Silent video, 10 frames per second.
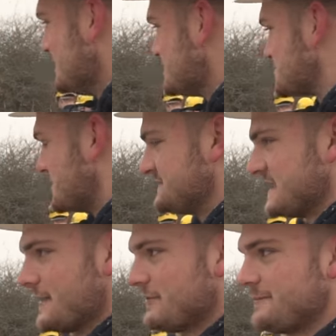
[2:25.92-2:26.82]
just coming
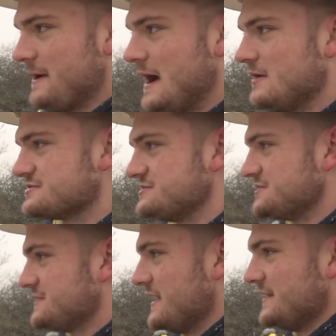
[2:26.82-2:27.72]
together with your pals and
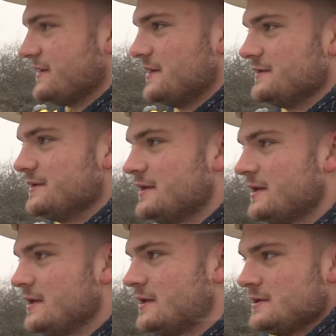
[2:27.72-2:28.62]
just getting it done.
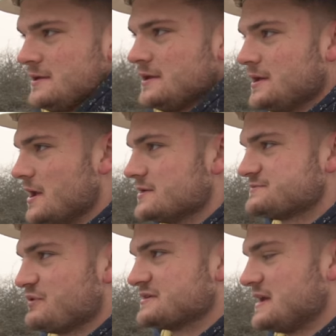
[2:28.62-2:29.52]
You know, it
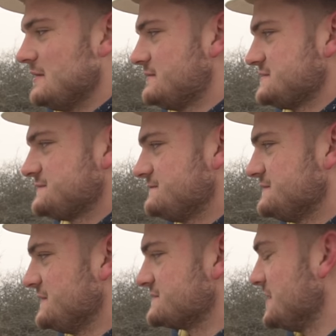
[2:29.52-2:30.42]
just brings out, feels